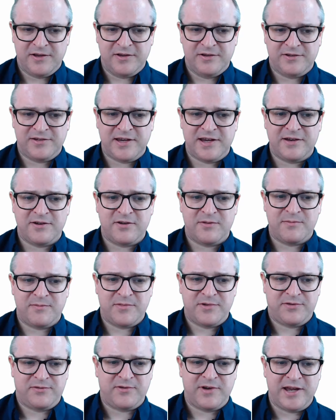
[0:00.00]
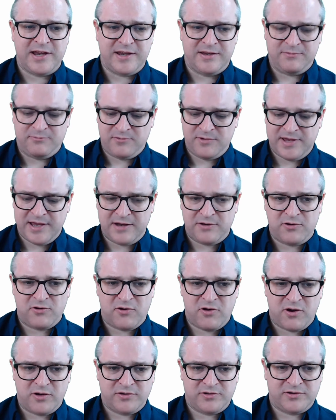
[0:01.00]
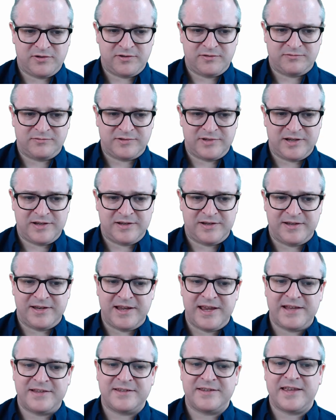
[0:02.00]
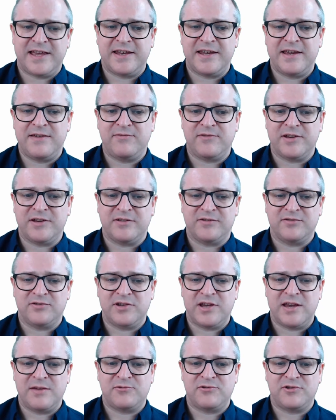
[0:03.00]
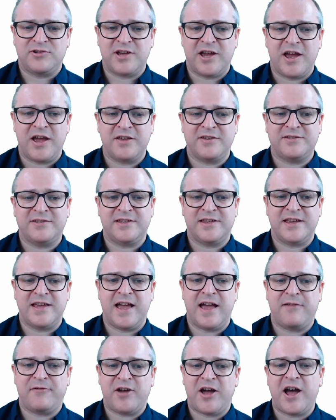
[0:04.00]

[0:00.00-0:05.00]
Scene number 3. We then go on to later that evening. James returns and they have a